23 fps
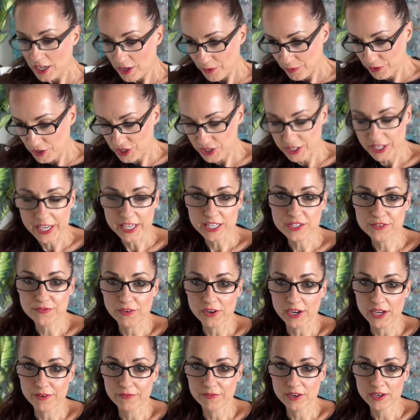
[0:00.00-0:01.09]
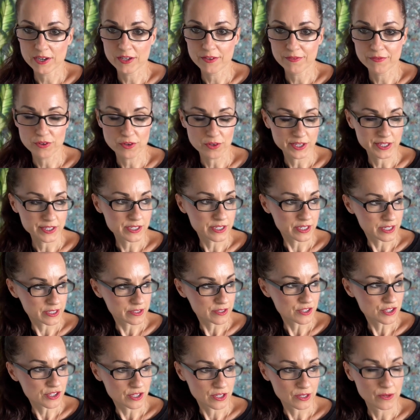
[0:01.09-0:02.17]
which takes forever if your internet
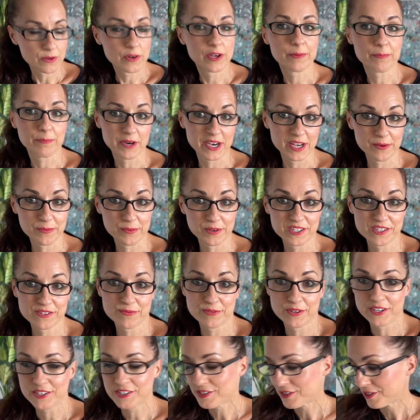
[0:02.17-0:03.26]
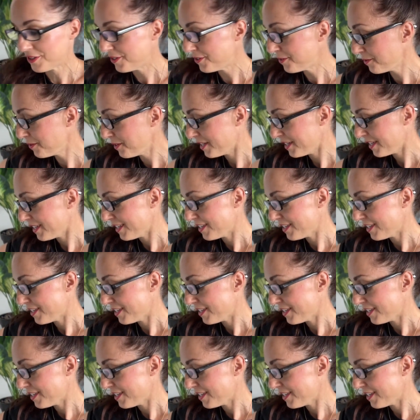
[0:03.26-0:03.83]
is slow, and mine was really slow.